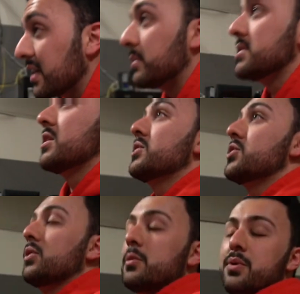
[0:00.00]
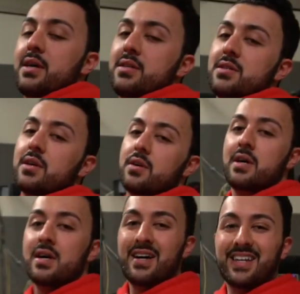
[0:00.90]
I'm gonna start with shoulder press, so
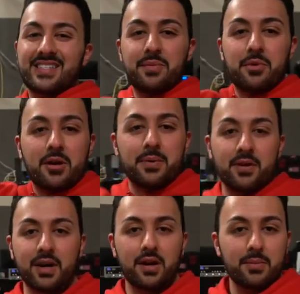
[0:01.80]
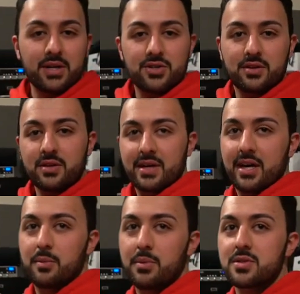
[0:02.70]
anytime you're up here, you gotta make sure the
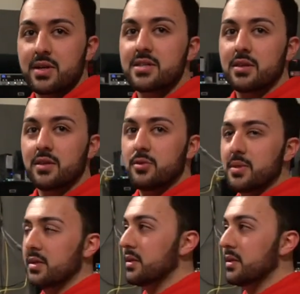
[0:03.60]
elbows are nice and lubed.